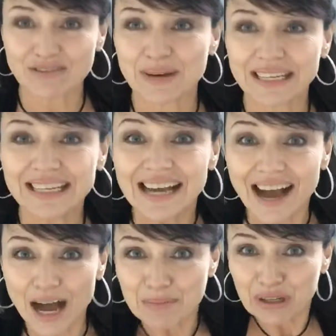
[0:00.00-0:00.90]
everybody.
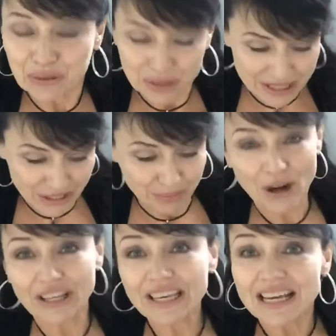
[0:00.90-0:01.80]
I'm going to go to a dinner
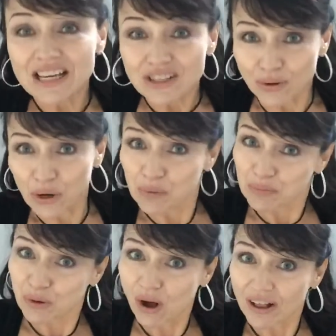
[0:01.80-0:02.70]
party, so I hope
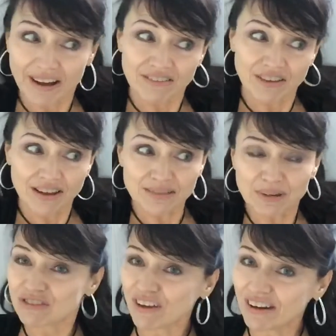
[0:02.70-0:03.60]
you all have as
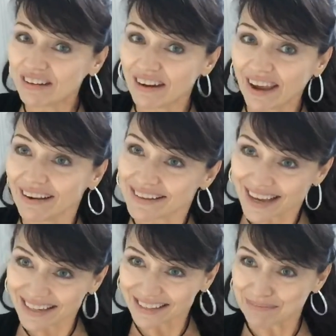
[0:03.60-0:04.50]
much fun tonight as
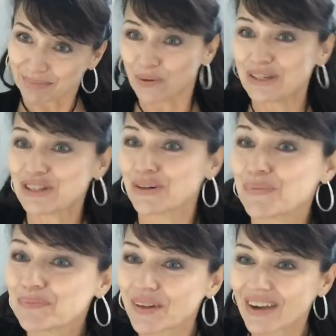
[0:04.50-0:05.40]
I am going to.
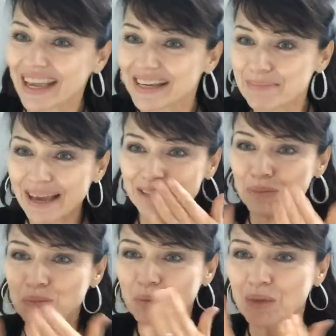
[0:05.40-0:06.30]
Okay,
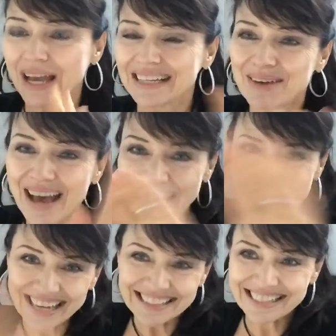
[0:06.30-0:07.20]
bye.
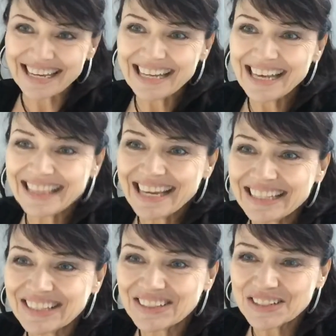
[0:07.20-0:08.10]
Bye, Dana.
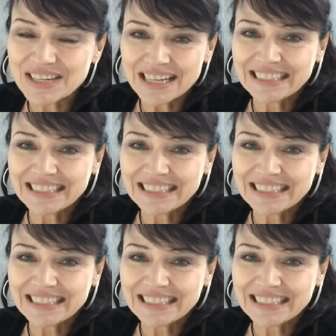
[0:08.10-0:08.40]
Thank you.